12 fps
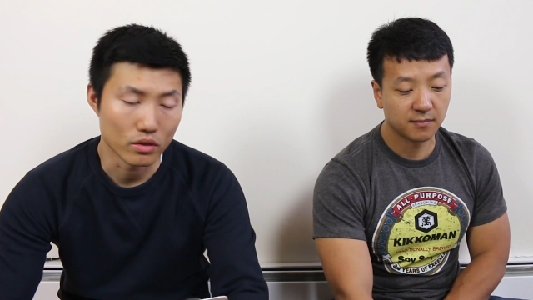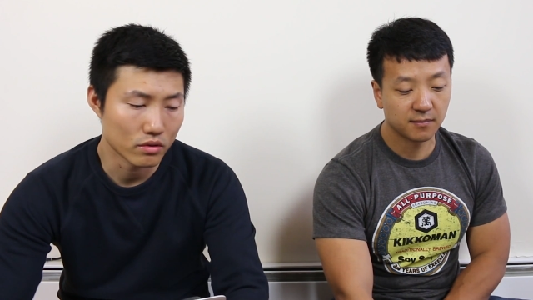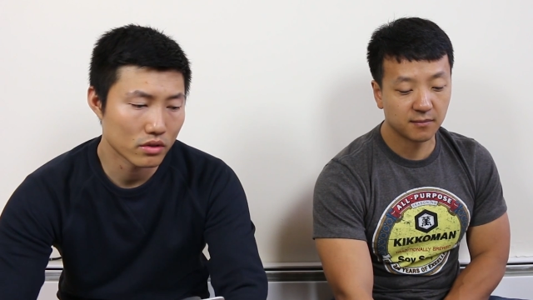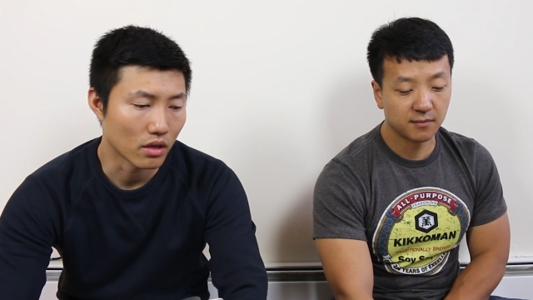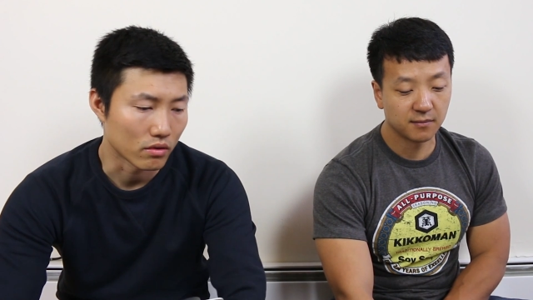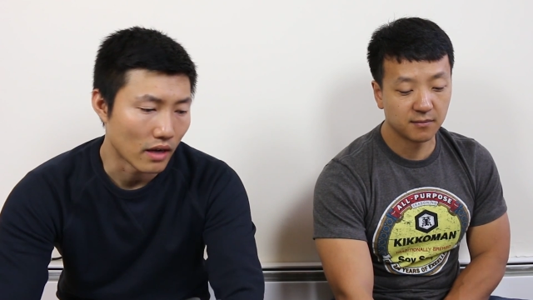
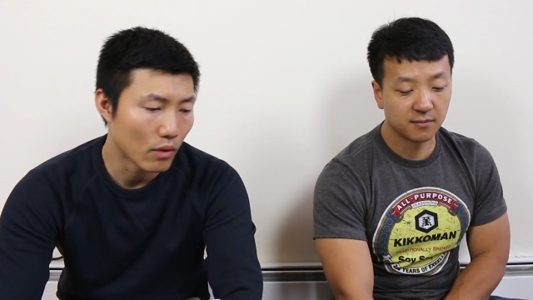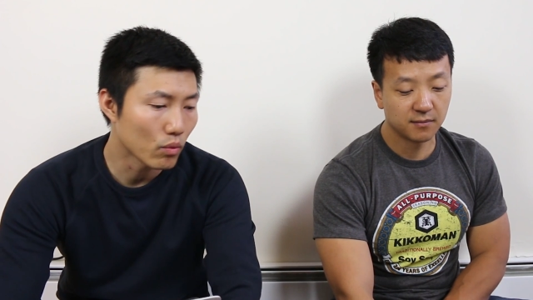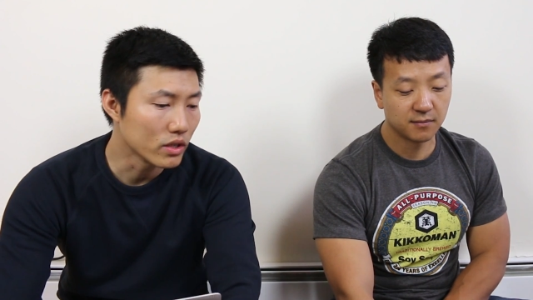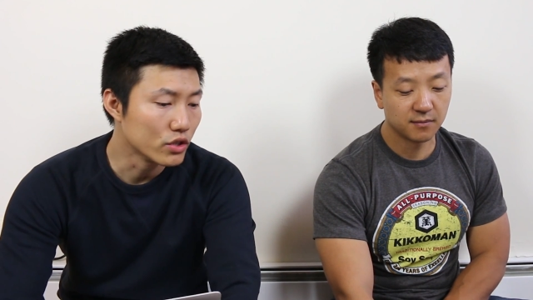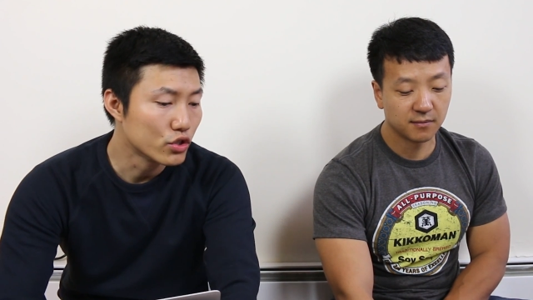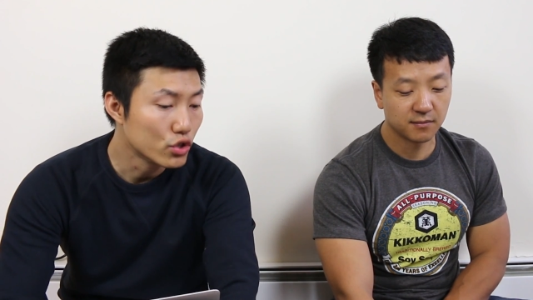Speaker 1: No, I
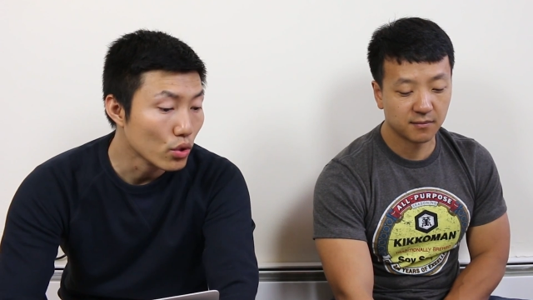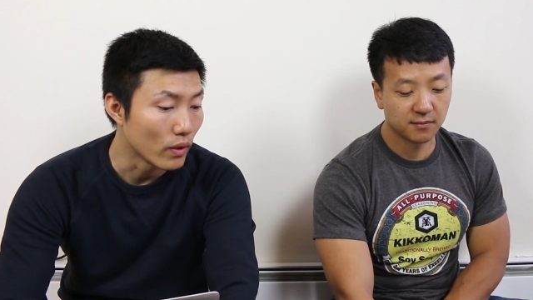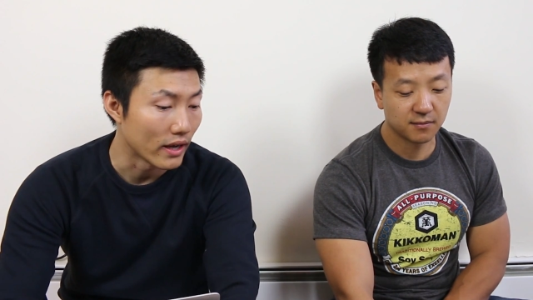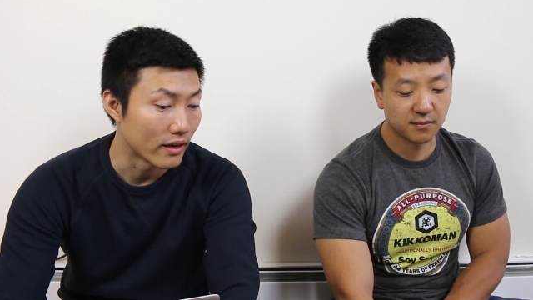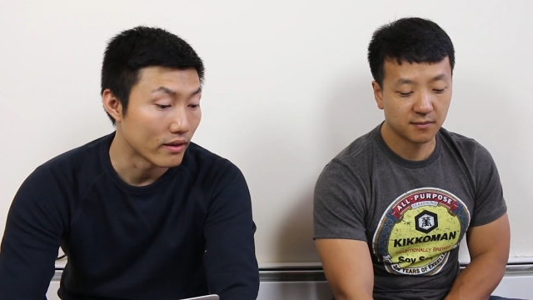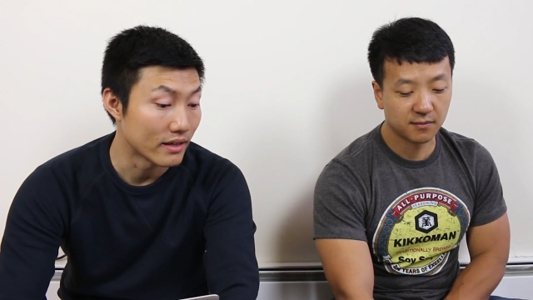wouldn't
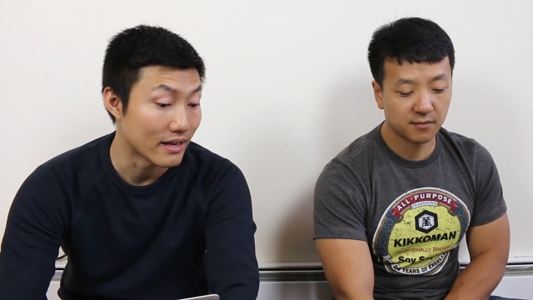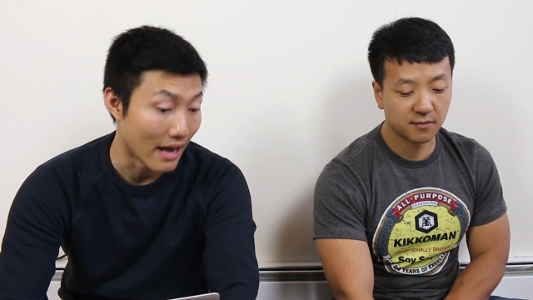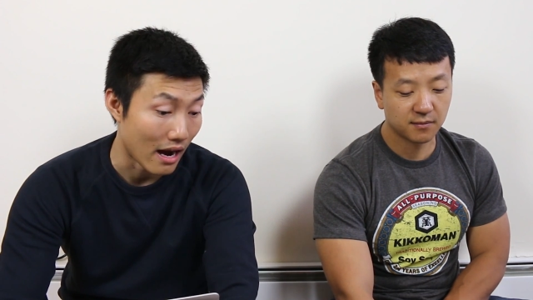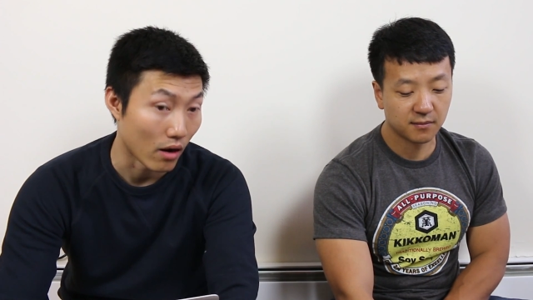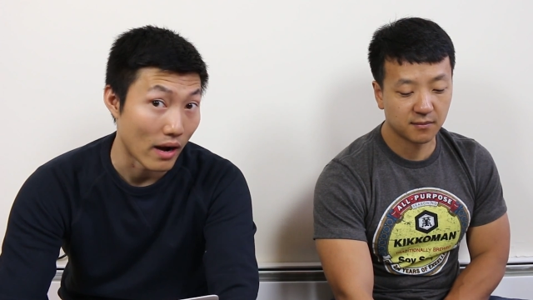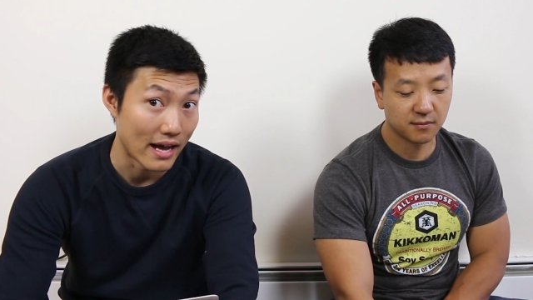do it
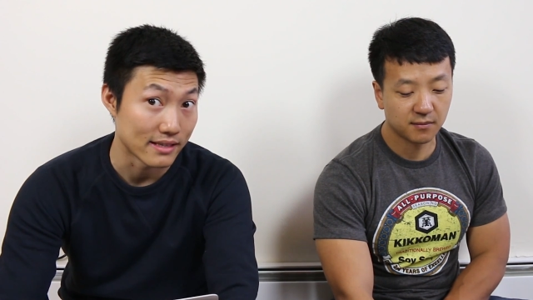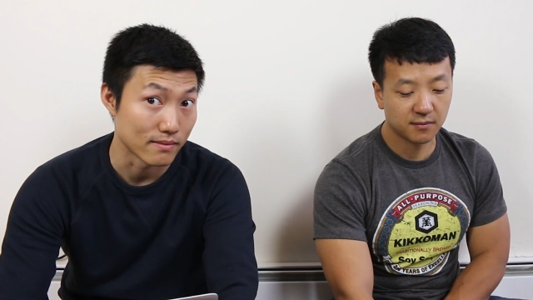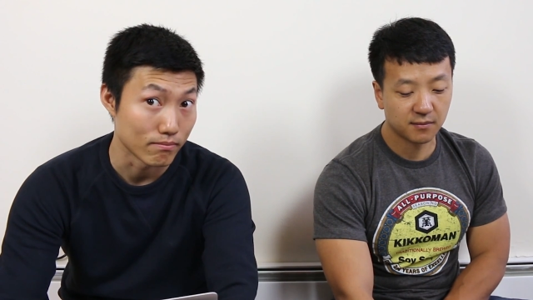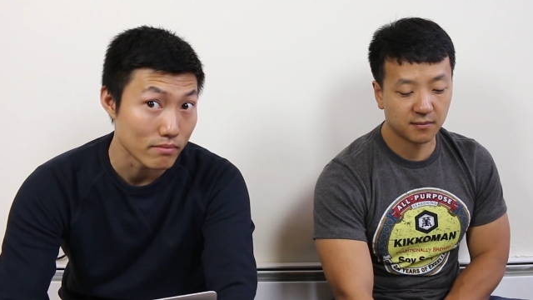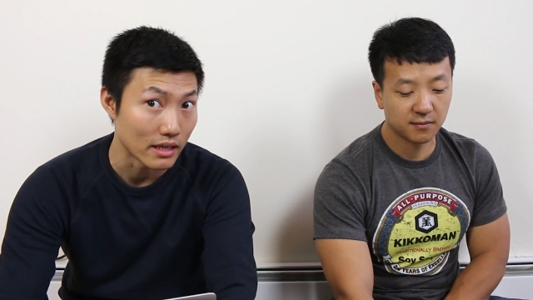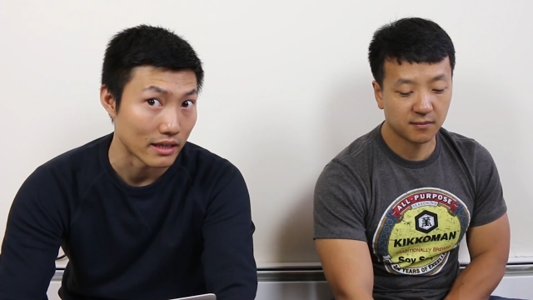now
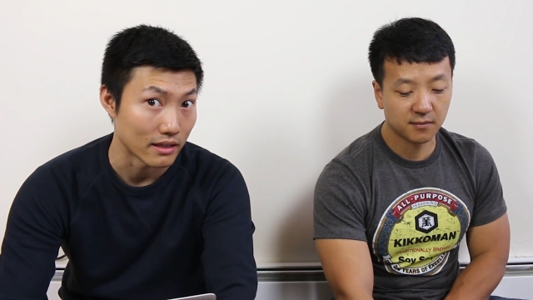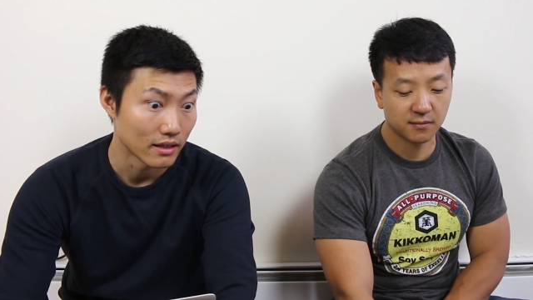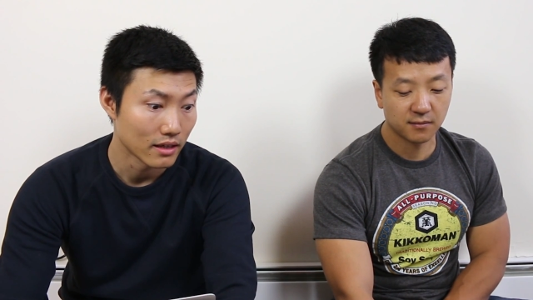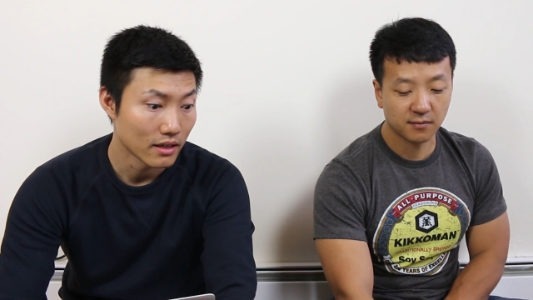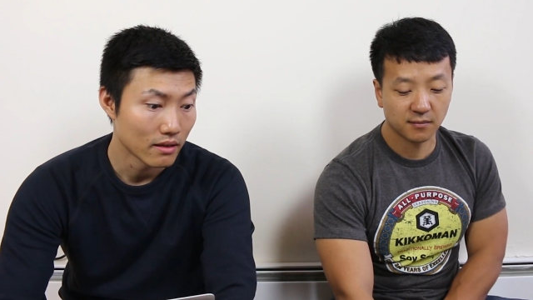as me.